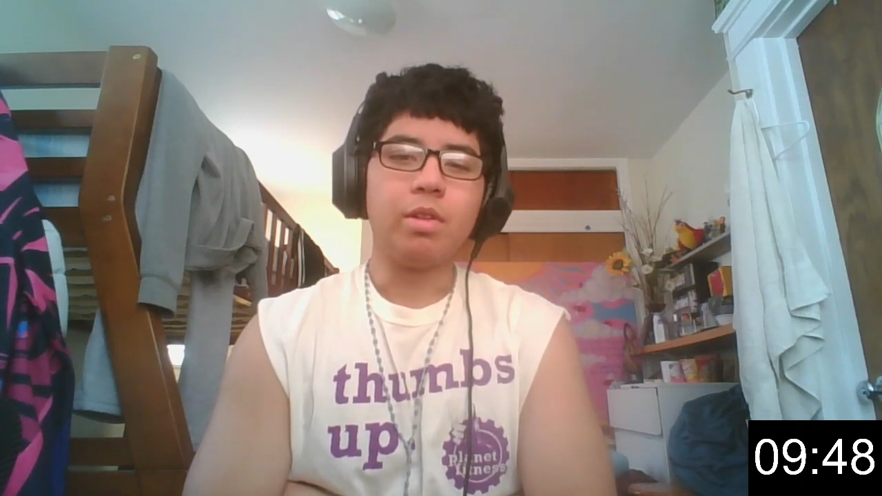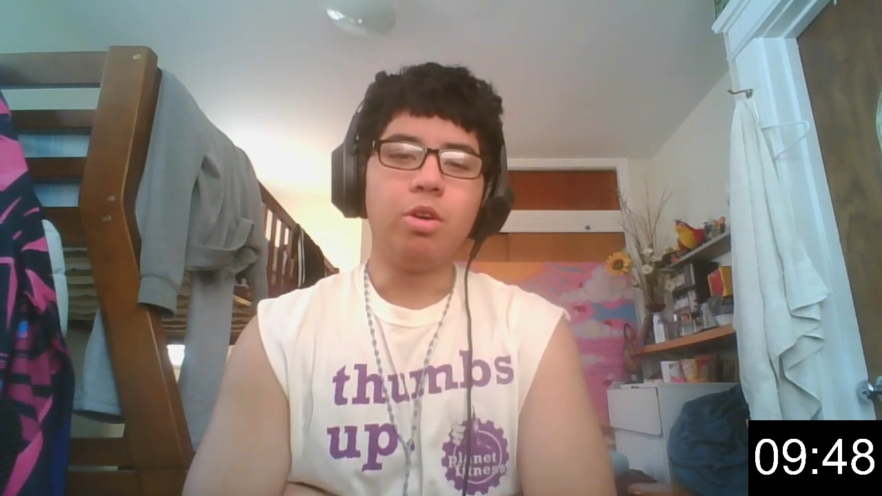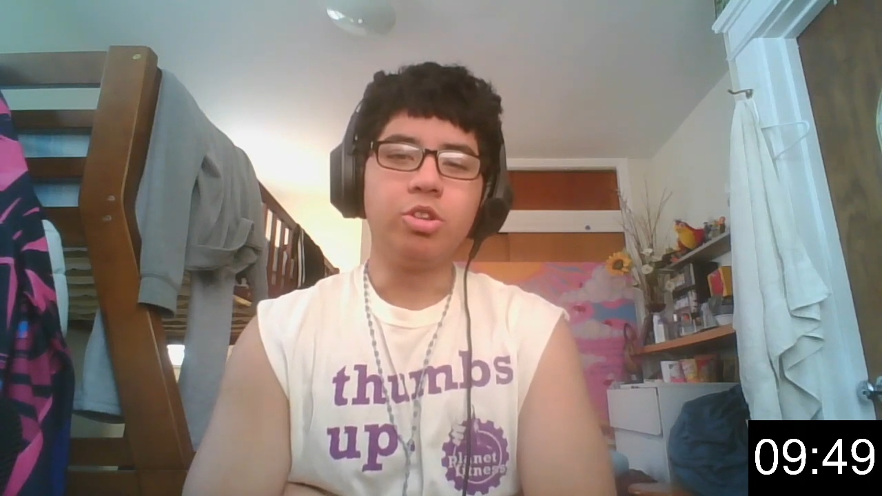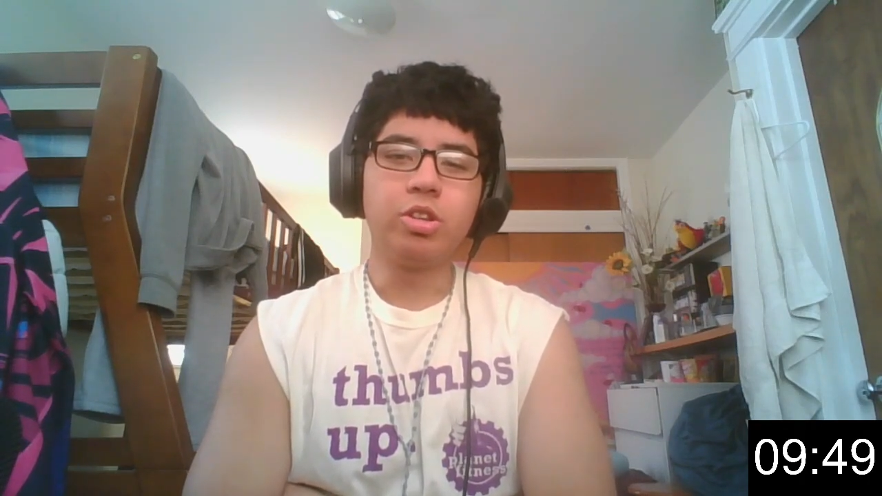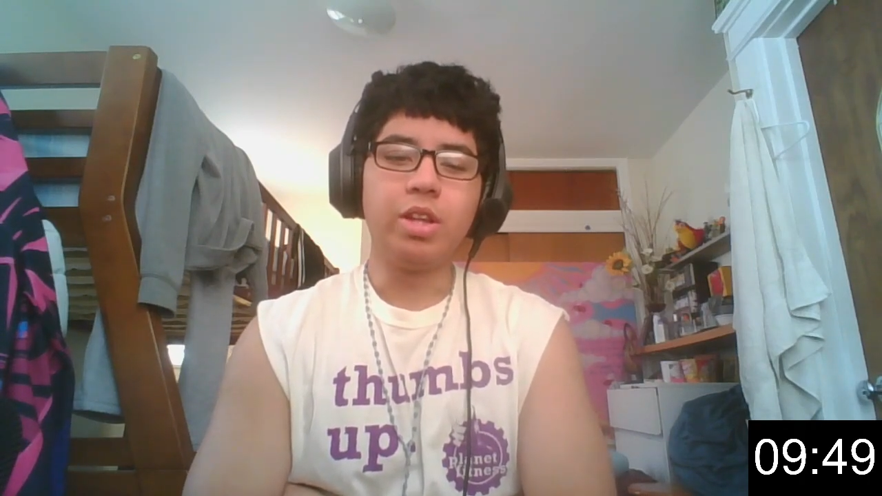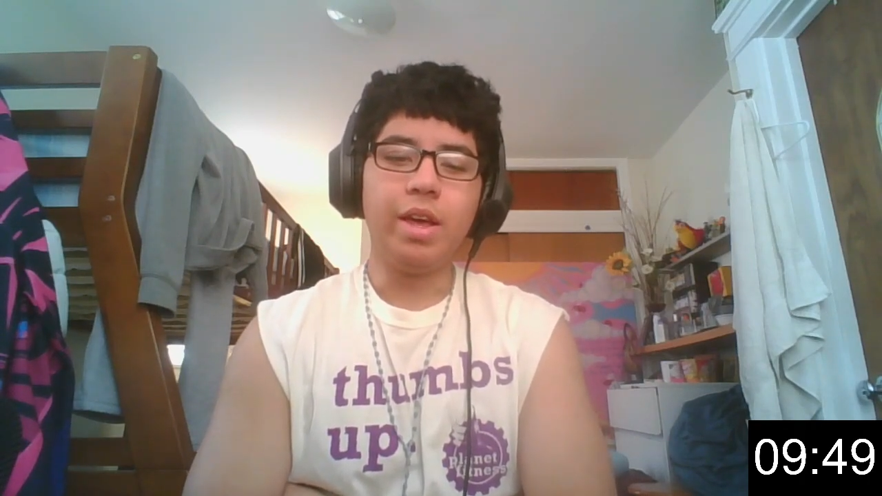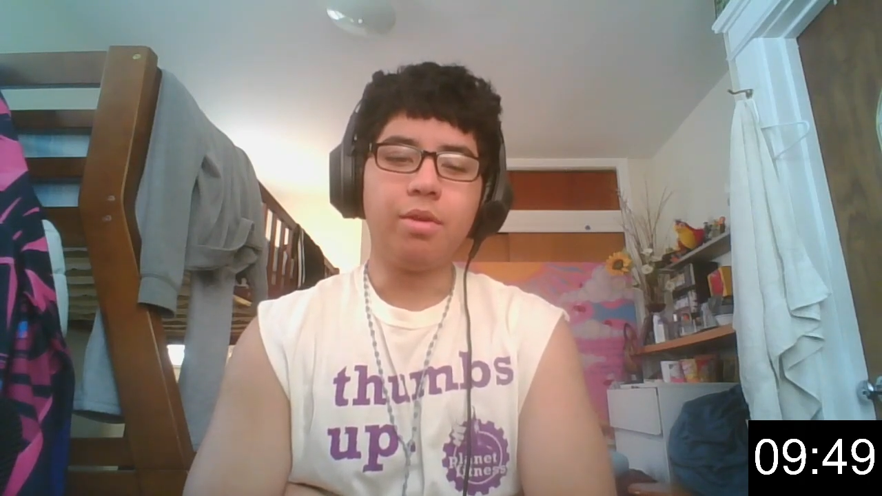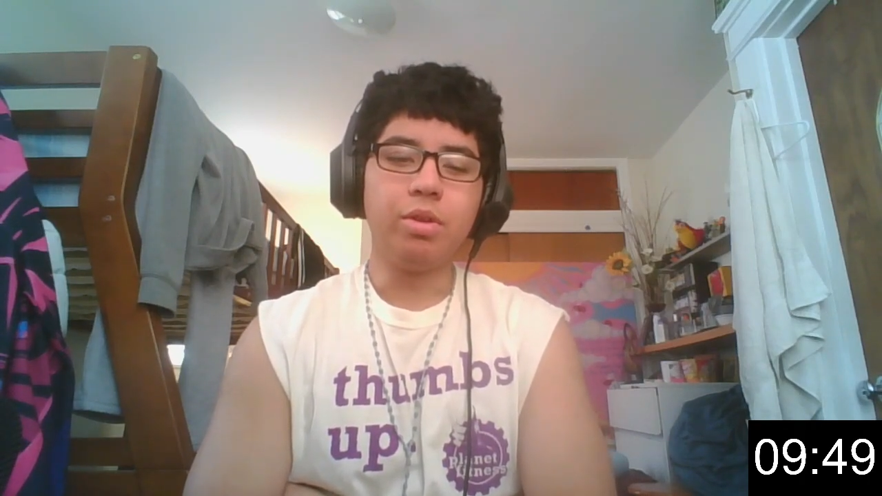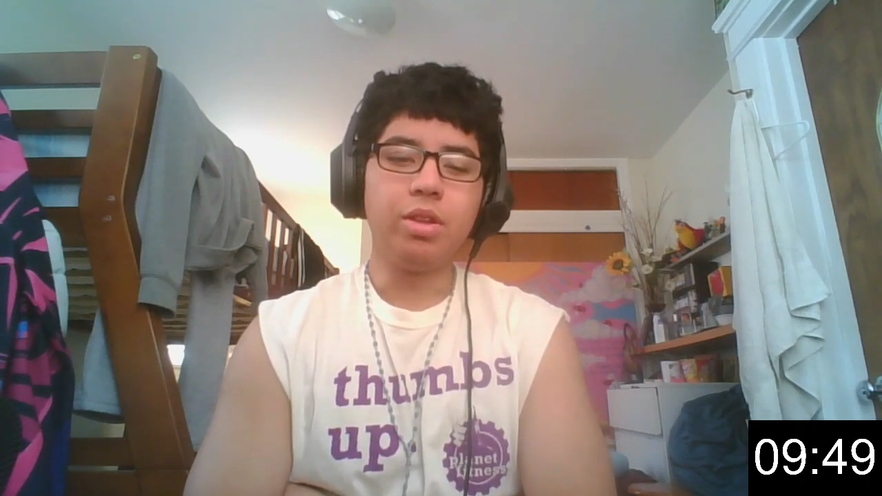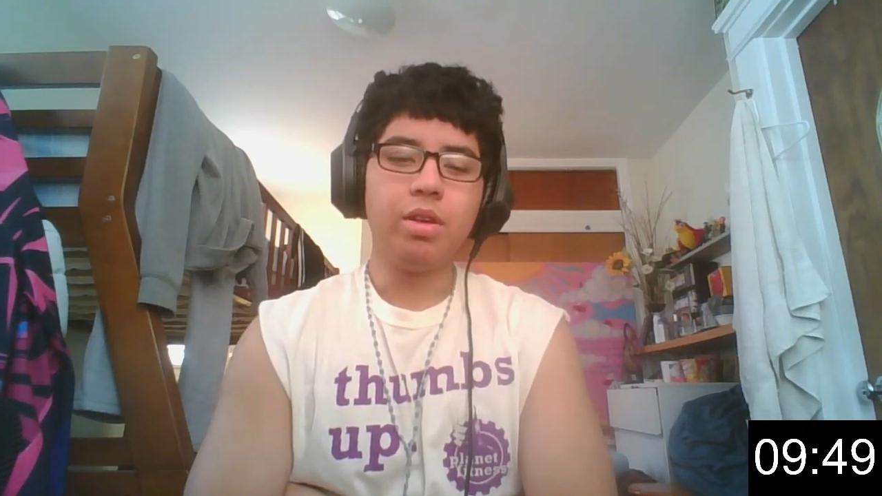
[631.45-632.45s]
Oh, they took the
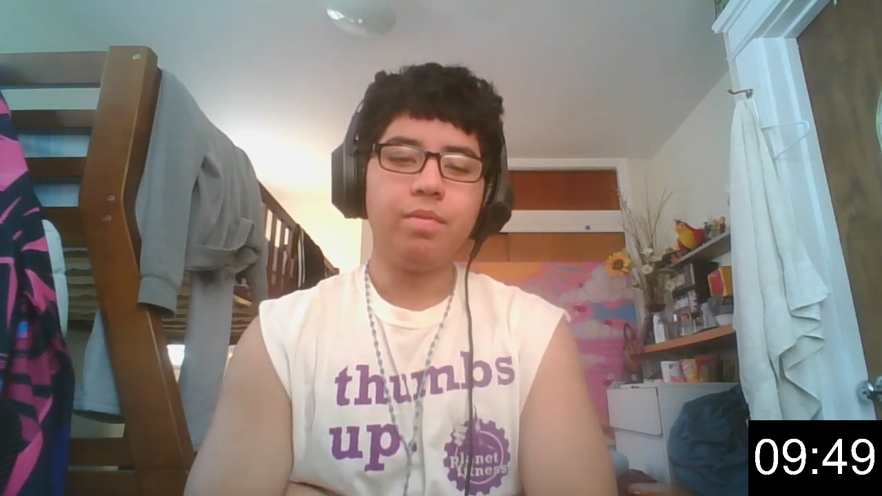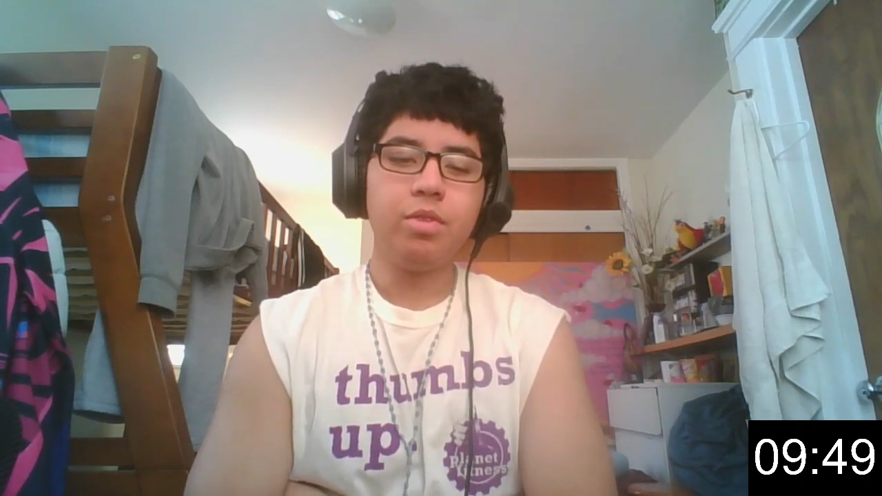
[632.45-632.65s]
egg. What the...